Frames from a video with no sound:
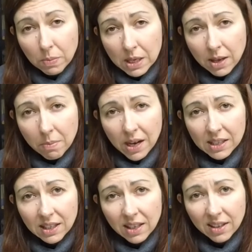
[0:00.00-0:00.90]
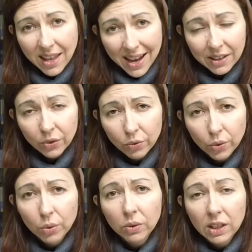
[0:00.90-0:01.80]
mealy bugs that attacked the
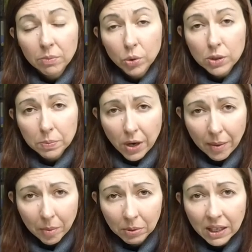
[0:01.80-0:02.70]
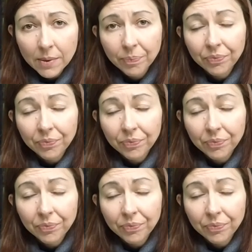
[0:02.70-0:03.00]
root and most probably